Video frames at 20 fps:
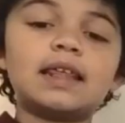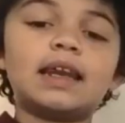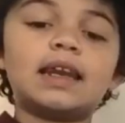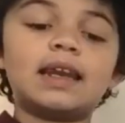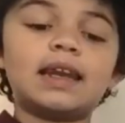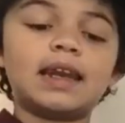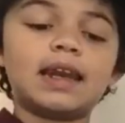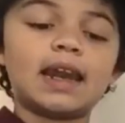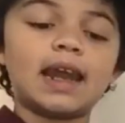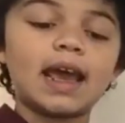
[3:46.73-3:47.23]

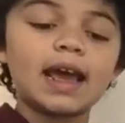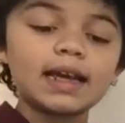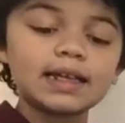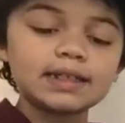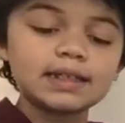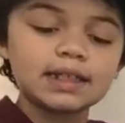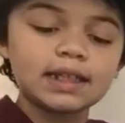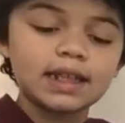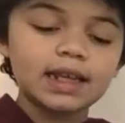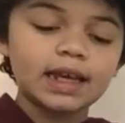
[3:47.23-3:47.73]

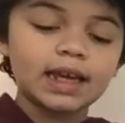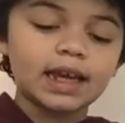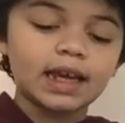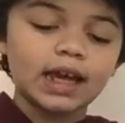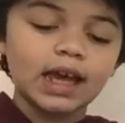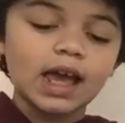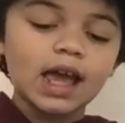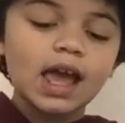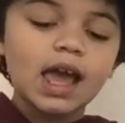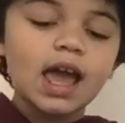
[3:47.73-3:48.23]
next
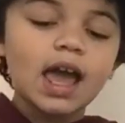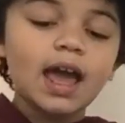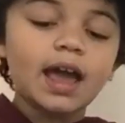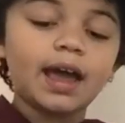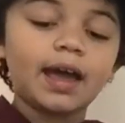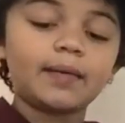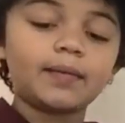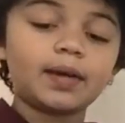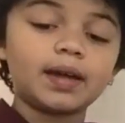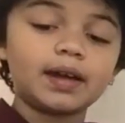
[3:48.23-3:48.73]
thing
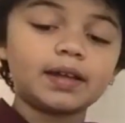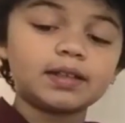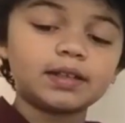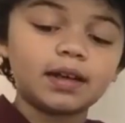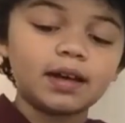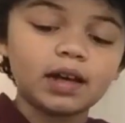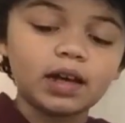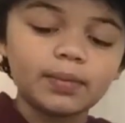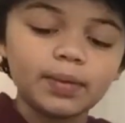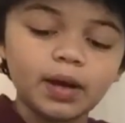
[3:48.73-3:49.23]
I'm going to
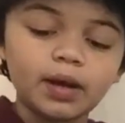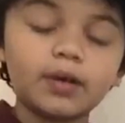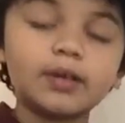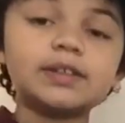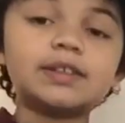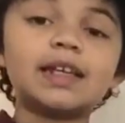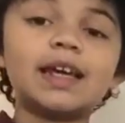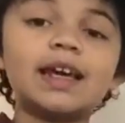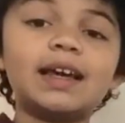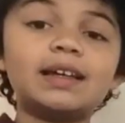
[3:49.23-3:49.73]
talk about
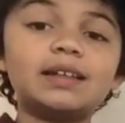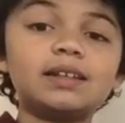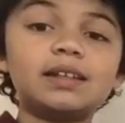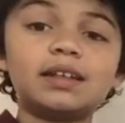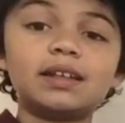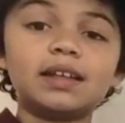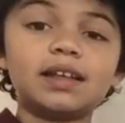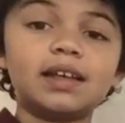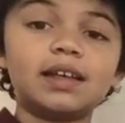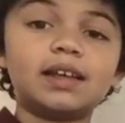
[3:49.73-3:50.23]
is
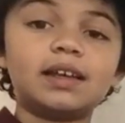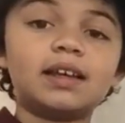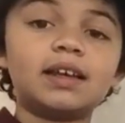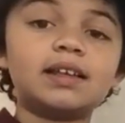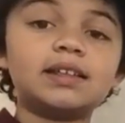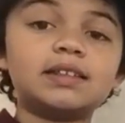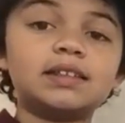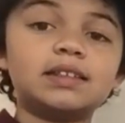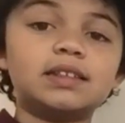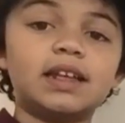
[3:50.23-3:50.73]
handling
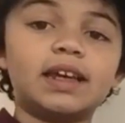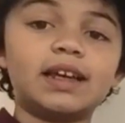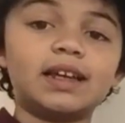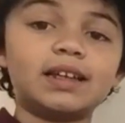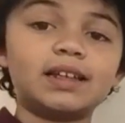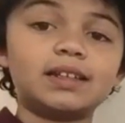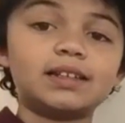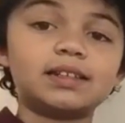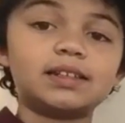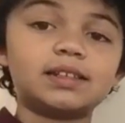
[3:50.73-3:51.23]

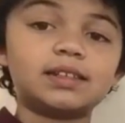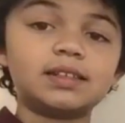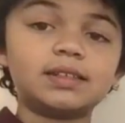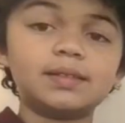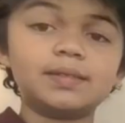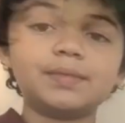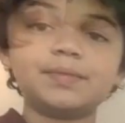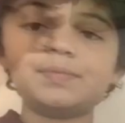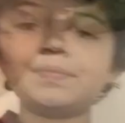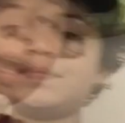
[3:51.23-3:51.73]
snails.
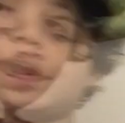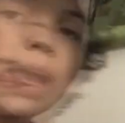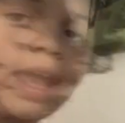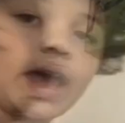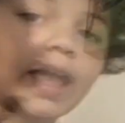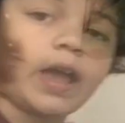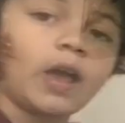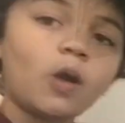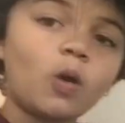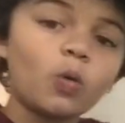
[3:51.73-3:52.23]
Okay,
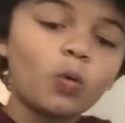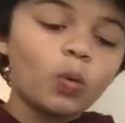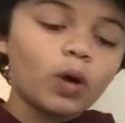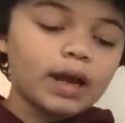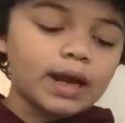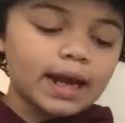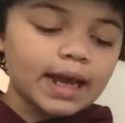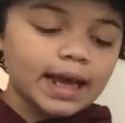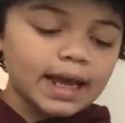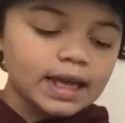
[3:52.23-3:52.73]

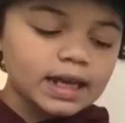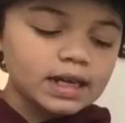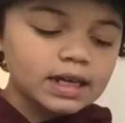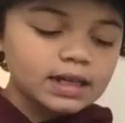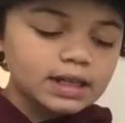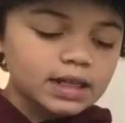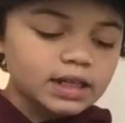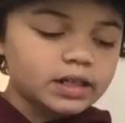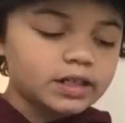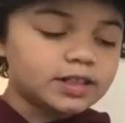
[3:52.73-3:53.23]
when
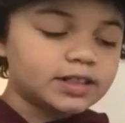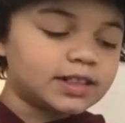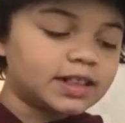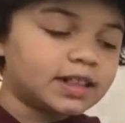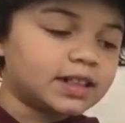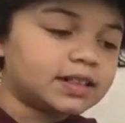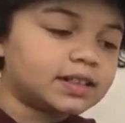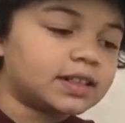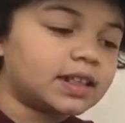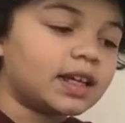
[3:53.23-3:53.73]
handling your
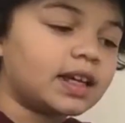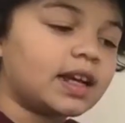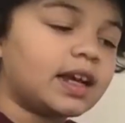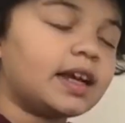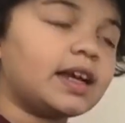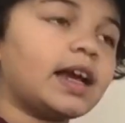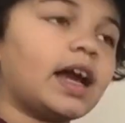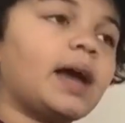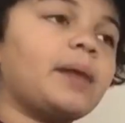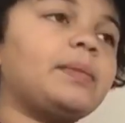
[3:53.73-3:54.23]
snails,
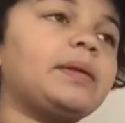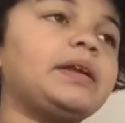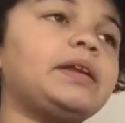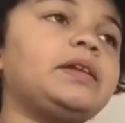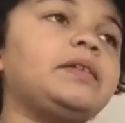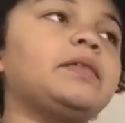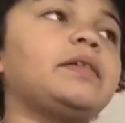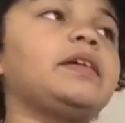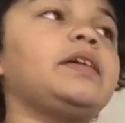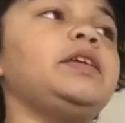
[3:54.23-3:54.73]
I
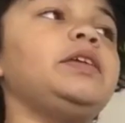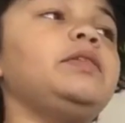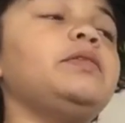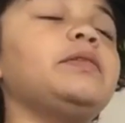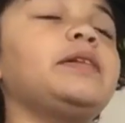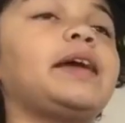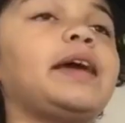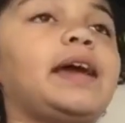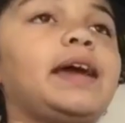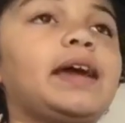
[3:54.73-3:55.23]
mean,
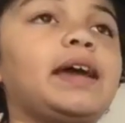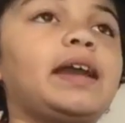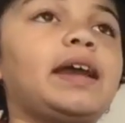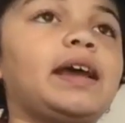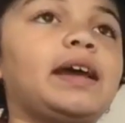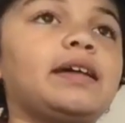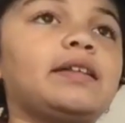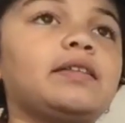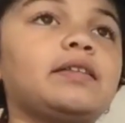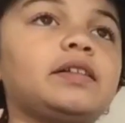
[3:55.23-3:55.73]
you can
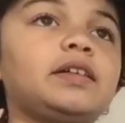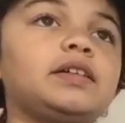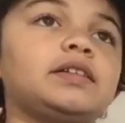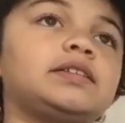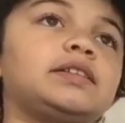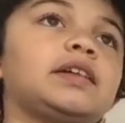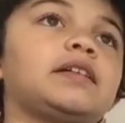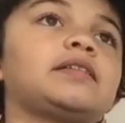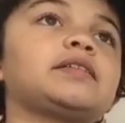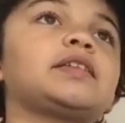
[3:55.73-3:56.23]
handle your
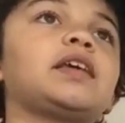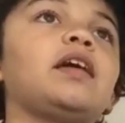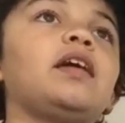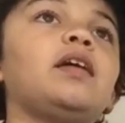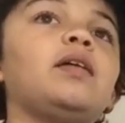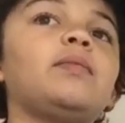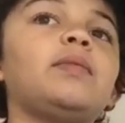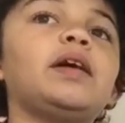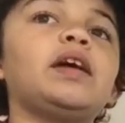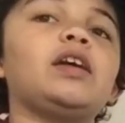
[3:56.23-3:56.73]
snails,
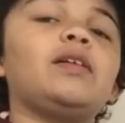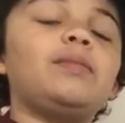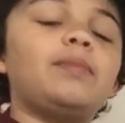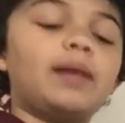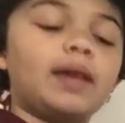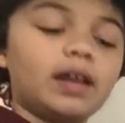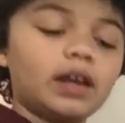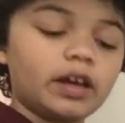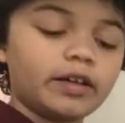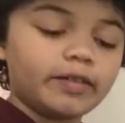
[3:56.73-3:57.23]
but you
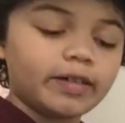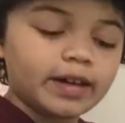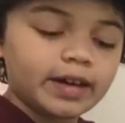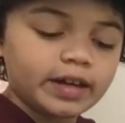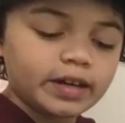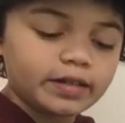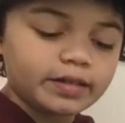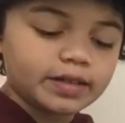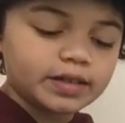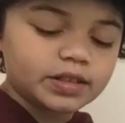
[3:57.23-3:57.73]
may not want to
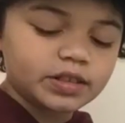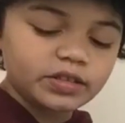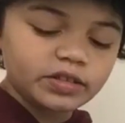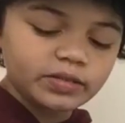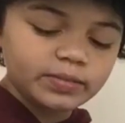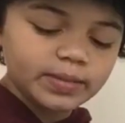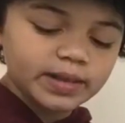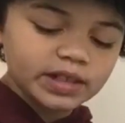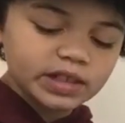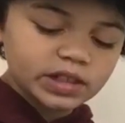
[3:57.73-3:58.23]
do it
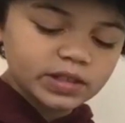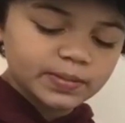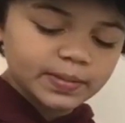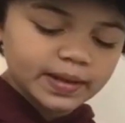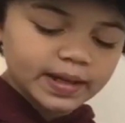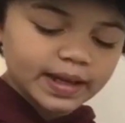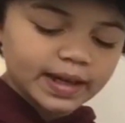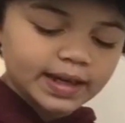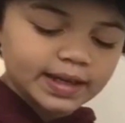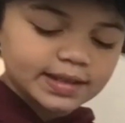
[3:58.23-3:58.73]
too much
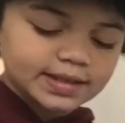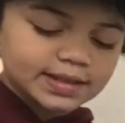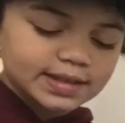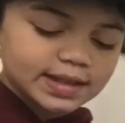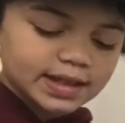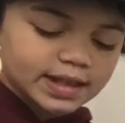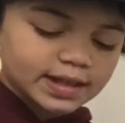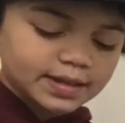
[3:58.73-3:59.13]
because